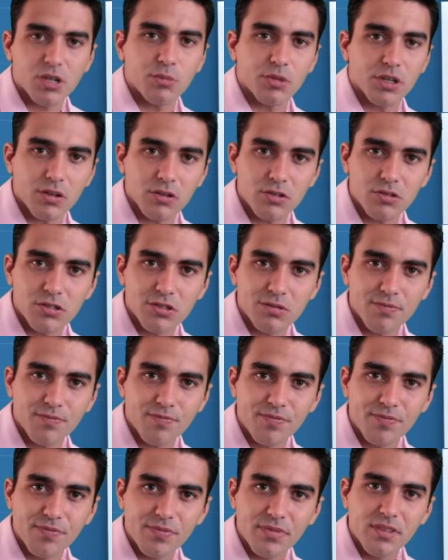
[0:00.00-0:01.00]
amigos.
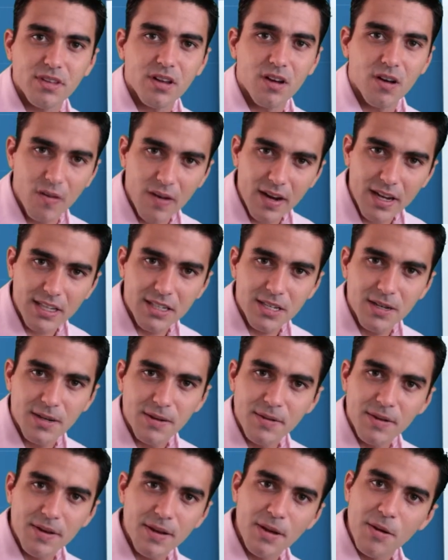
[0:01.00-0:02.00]
Alright?
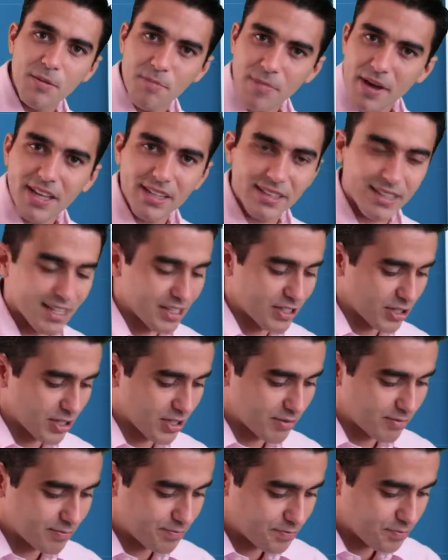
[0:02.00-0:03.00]
Pay attention.